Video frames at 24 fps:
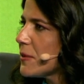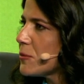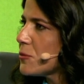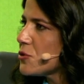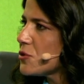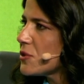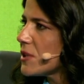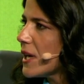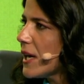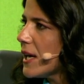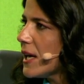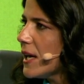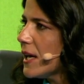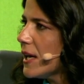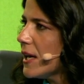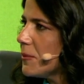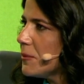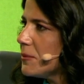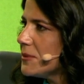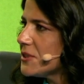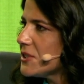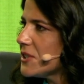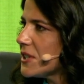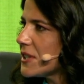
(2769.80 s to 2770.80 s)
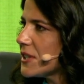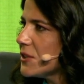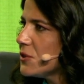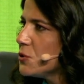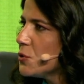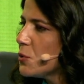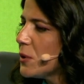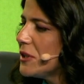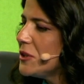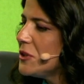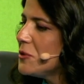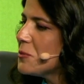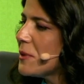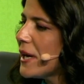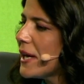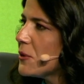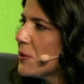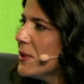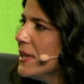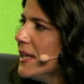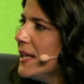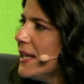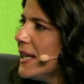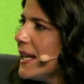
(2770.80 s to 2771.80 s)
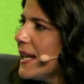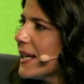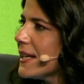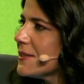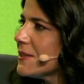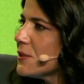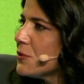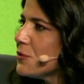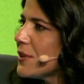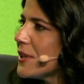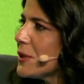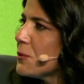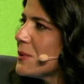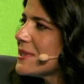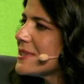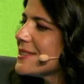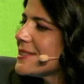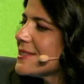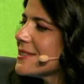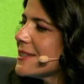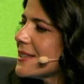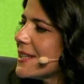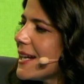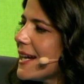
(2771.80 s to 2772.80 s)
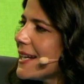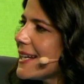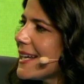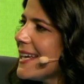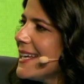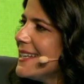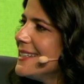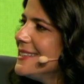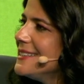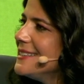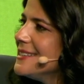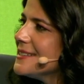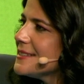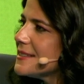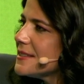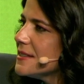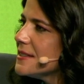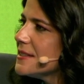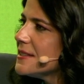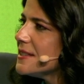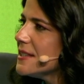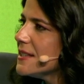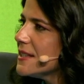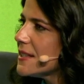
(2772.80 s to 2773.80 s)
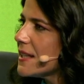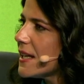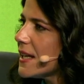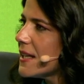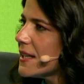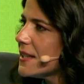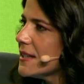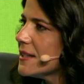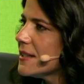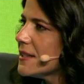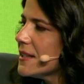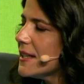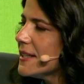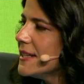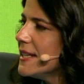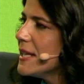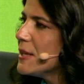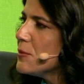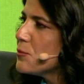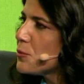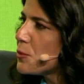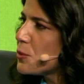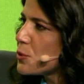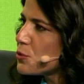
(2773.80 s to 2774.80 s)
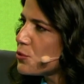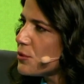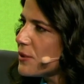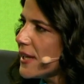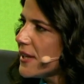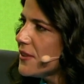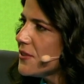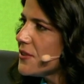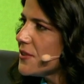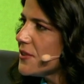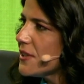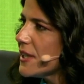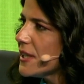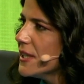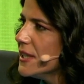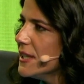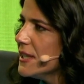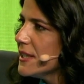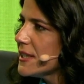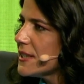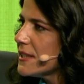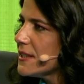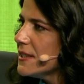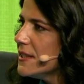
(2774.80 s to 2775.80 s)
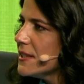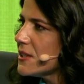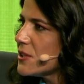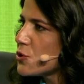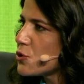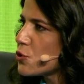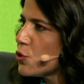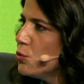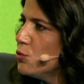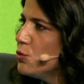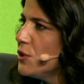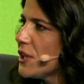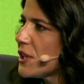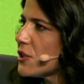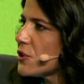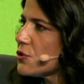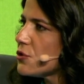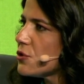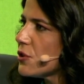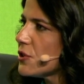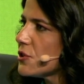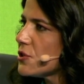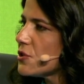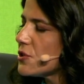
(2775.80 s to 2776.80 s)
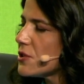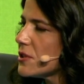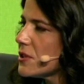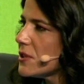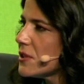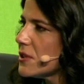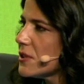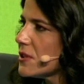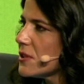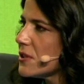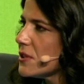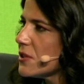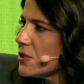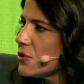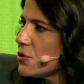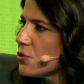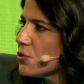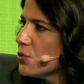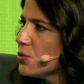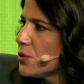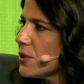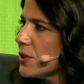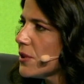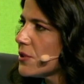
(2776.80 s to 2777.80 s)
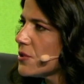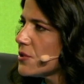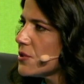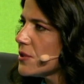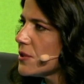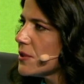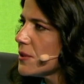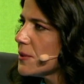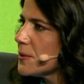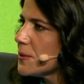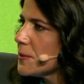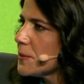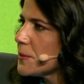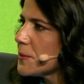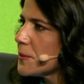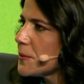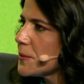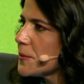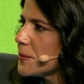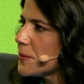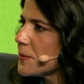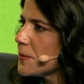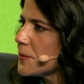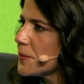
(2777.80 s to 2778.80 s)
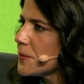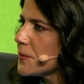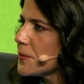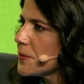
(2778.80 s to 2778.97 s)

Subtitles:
I would like to ask, this war in the Ukraine that started about 1.5 years ago, has it speeded up the need and the